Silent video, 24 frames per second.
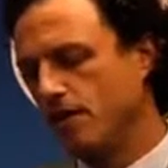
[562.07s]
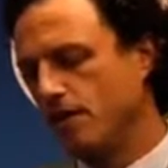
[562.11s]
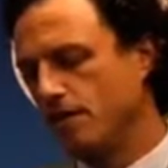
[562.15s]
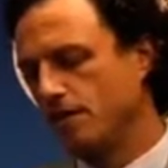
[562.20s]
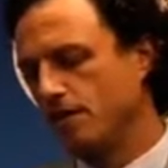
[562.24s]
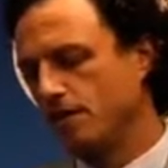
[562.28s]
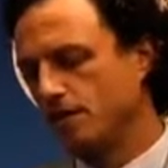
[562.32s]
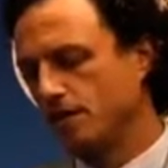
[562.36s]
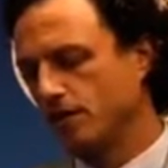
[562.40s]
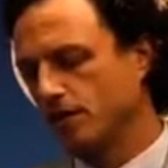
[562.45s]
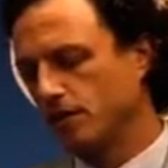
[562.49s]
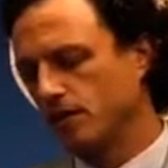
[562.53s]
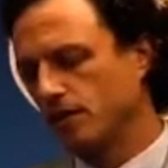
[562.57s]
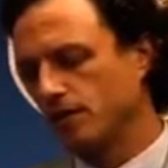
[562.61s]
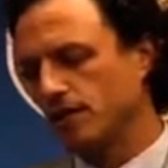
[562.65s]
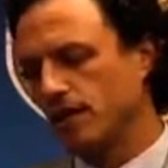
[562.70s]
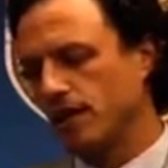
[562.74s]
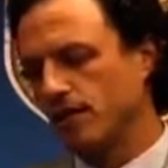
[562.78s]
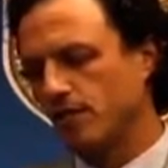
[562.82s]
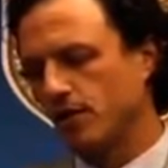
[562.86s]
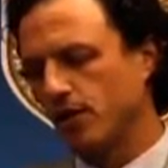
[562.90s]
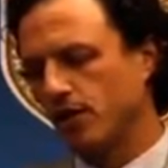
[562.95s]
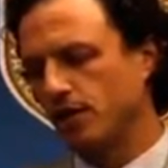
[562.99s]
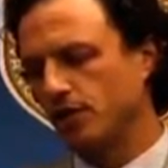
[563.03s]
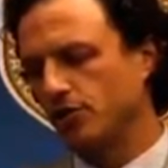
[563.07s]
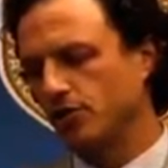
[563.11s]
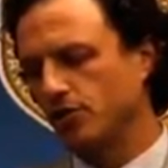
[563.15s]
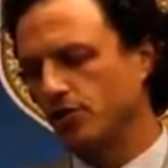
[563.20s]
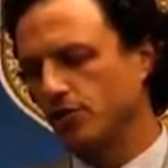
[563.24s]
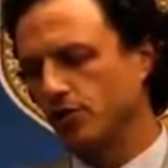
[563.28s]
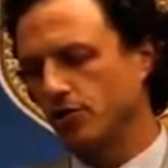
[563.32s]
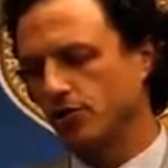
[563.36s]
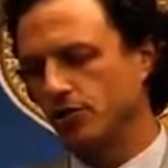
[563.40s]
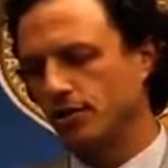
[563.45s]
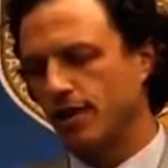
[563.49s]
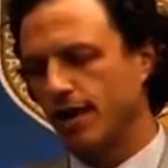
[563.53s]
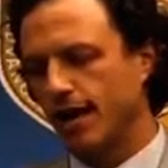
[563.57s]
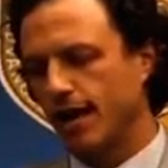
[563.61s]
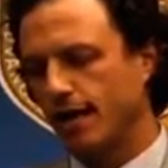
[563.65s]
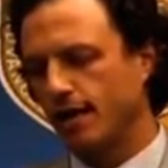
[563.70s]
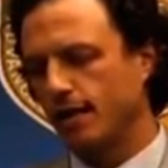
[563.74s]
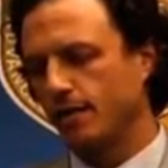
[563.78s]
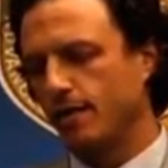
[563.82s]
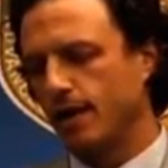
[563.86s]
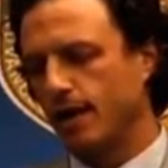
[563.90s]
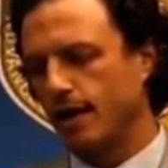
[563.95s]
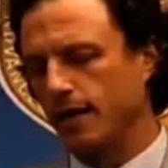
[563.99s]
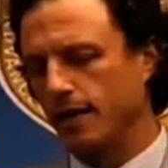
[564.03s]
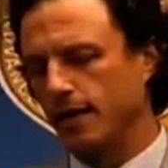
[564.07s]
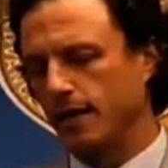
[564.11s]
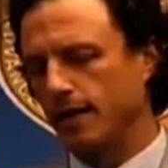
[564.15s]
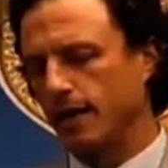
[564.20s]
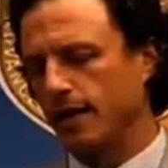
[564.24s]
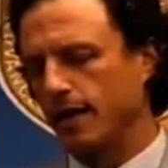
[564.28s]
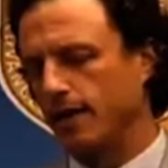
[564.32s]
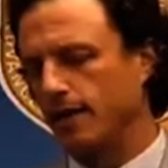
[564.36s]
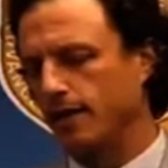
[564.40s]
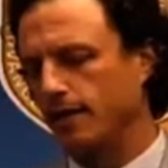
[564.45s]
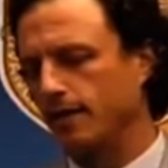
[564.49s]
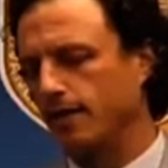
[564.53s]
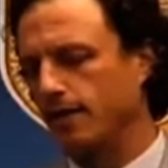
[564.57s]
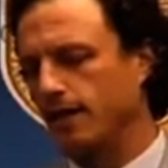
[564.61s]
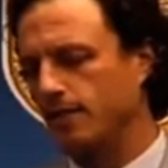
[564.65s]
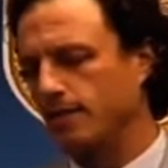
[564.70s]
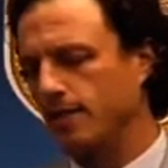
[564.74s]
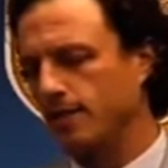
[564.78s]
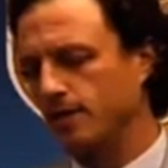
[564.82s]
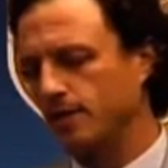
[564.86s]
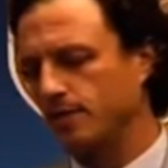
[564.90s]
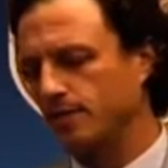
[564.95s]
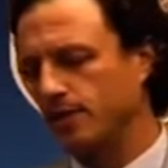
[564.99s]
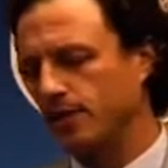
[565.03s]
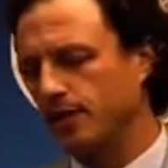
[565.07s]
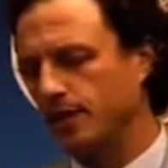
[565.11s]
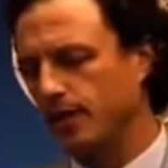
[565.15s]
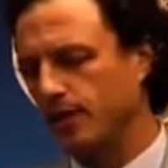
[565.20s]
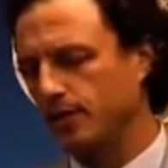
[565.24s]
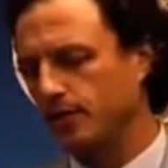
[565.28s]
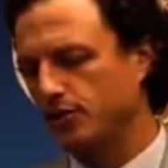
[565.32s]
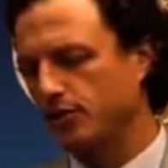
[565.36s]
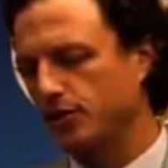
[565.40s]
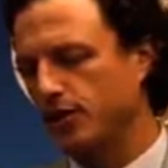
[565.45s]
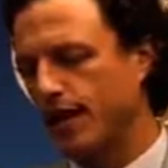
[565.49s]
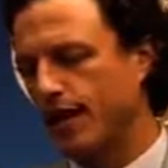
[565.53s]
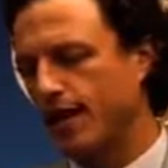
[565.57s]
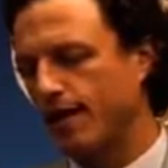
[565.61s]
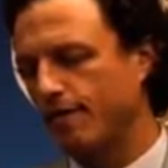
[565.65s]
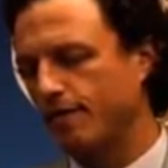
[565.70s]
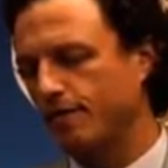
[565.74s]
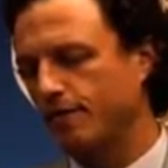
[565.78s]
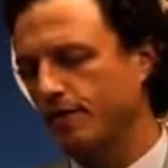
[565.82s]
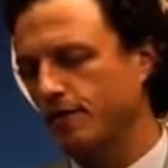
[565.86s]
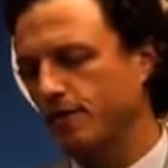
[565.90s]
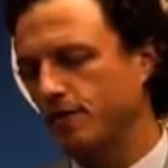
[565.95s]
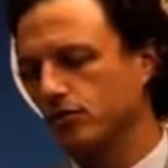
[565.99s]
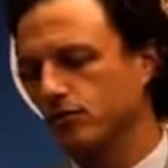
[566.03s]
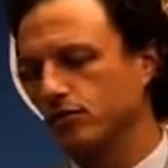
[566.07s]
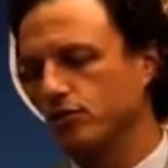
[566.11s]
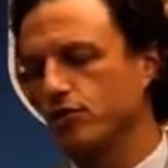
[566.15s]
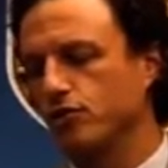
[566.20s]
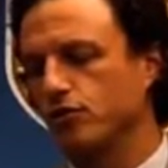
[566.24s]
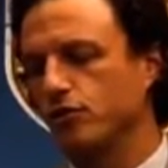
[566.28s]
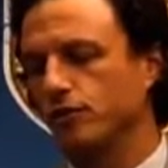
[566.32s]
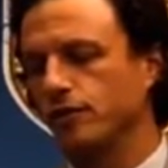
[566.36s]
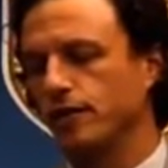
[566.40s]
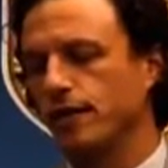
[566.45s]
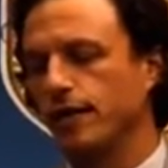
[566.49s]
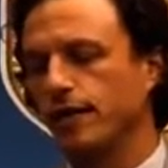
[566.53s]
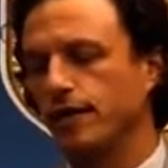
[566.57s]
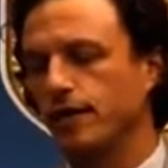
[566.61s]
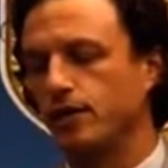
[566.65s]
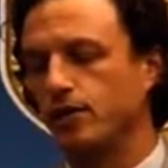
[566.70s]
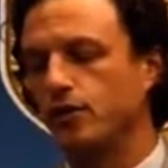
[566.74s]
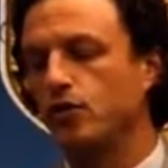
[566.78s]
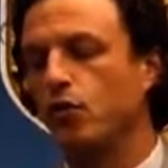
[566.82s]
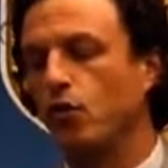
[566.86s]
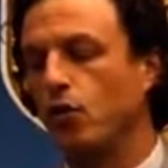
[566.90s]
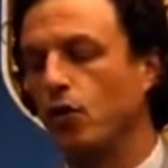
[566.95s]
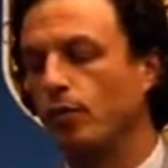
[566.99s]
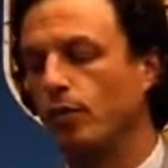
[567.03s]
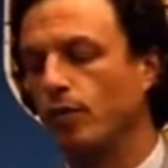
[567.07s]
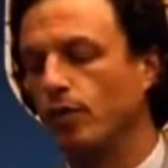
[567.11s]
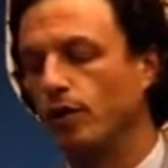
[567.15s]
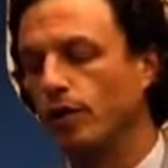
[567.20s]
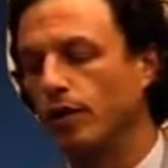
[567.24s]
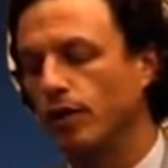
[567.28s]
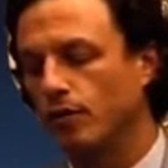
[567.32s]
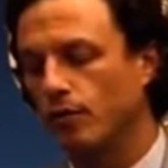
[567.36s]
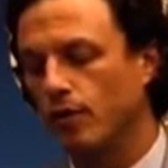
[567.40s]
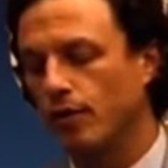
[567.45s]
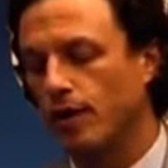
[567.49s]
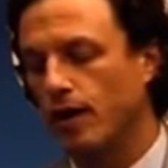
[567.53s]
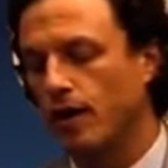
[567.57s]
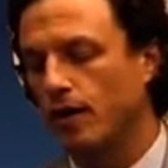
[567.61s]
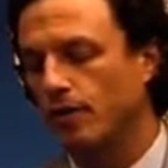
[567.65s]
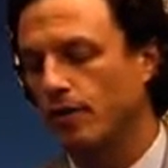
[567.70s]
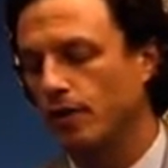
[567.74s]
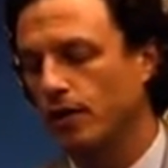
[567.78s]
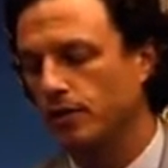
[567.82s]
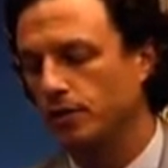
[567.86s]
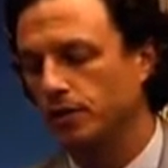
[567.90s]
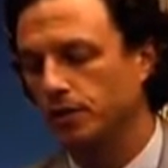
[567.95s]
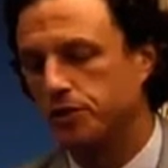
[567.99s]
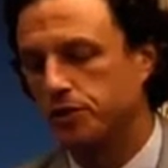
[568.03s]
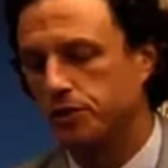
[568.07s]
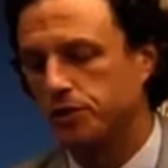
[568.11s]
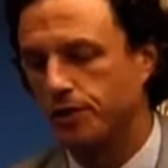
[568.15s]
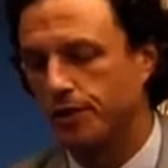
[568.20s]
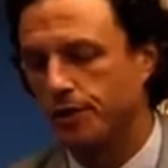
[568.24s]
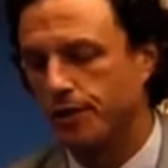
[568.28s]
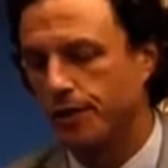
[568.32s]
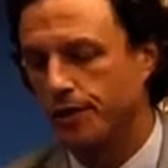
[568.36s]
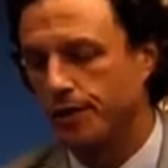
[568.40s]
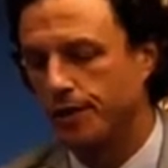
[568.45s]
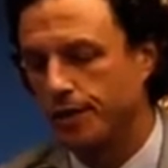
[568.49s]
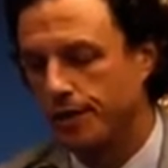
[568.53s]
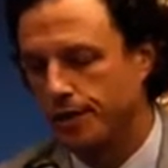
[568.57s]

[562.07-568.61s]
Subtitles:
Physical examination shows an ecchymotic and edematous penile shaft. He is urinating normally without hematuria.